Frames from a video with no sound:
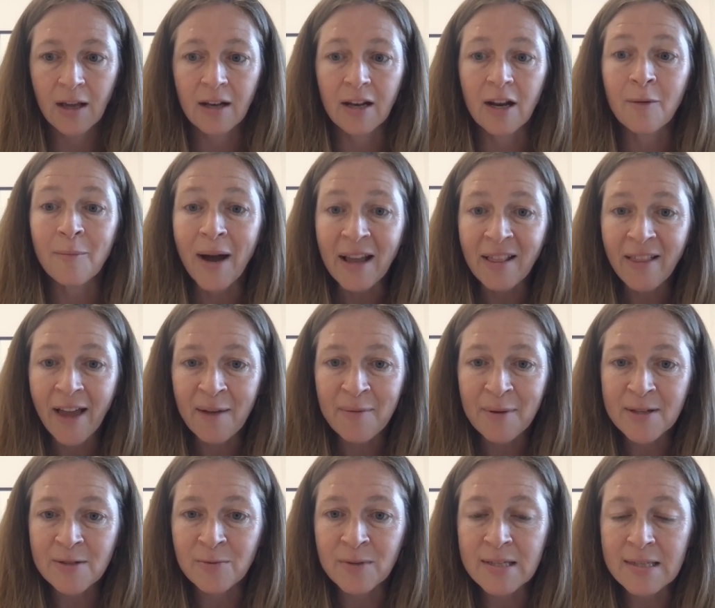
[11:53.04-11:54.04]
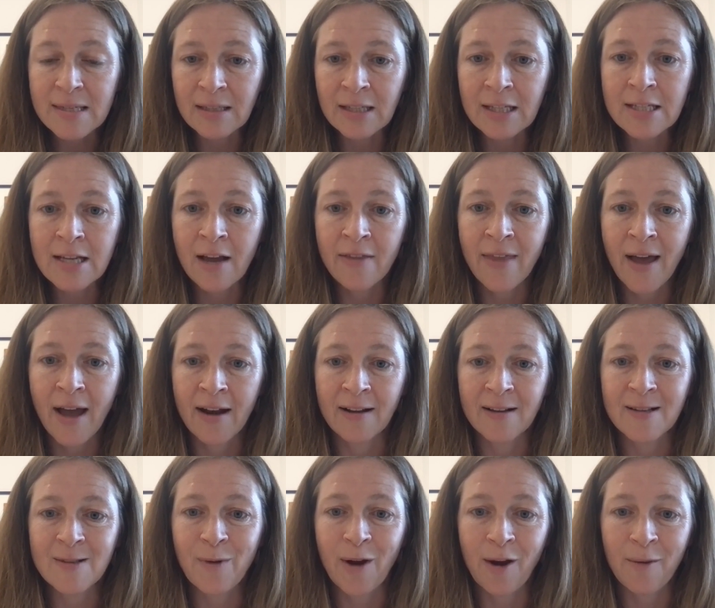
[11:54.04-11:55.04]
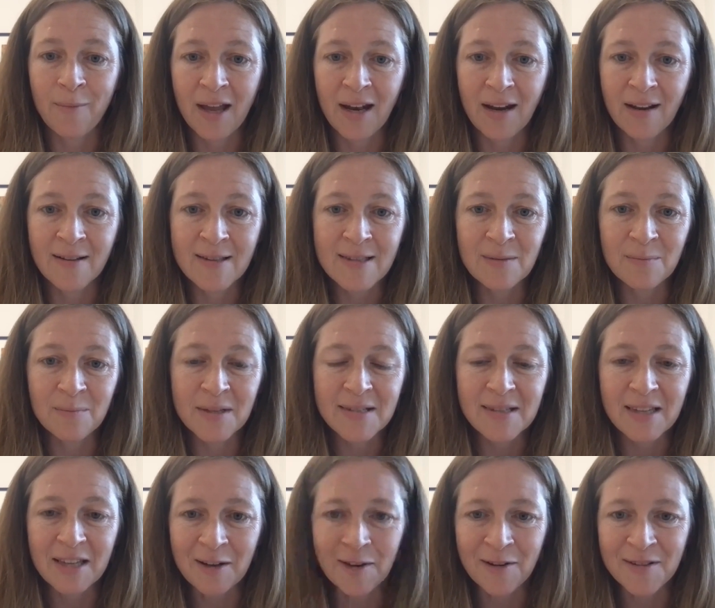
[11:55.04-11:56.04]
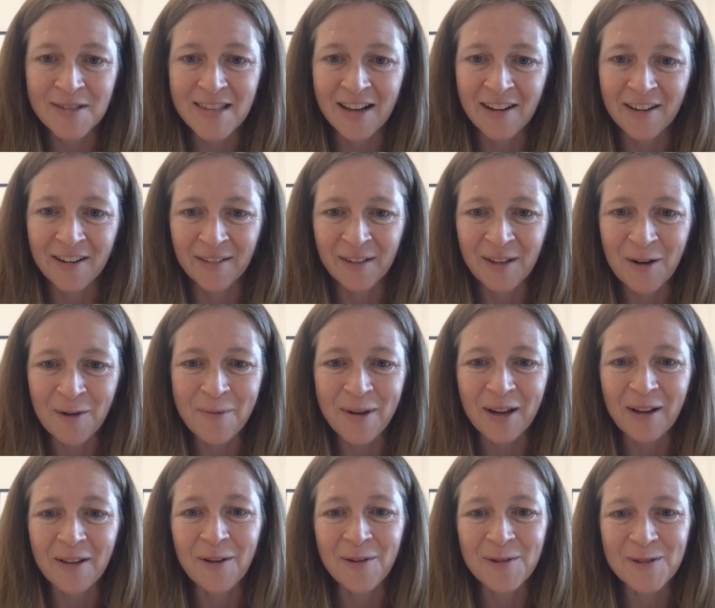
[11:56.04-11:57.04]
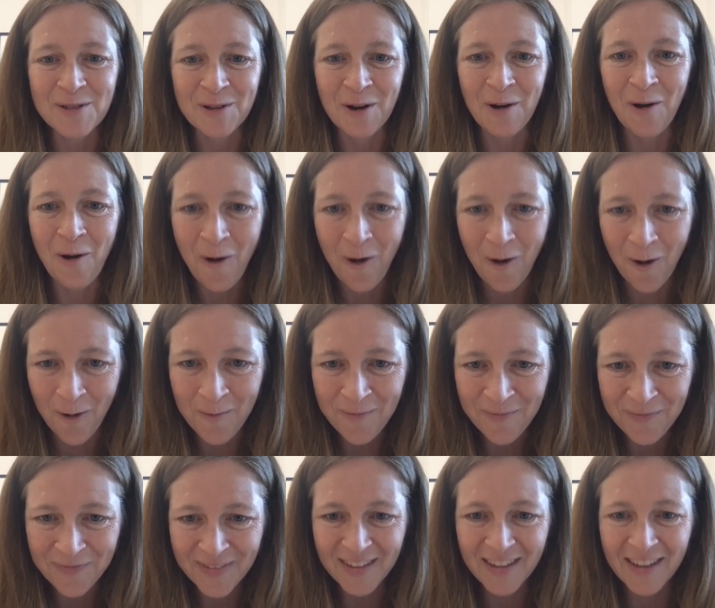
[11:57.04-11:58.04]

Now, my lab has recently done that experiment in some mosquitoes that are a little bit closer to home.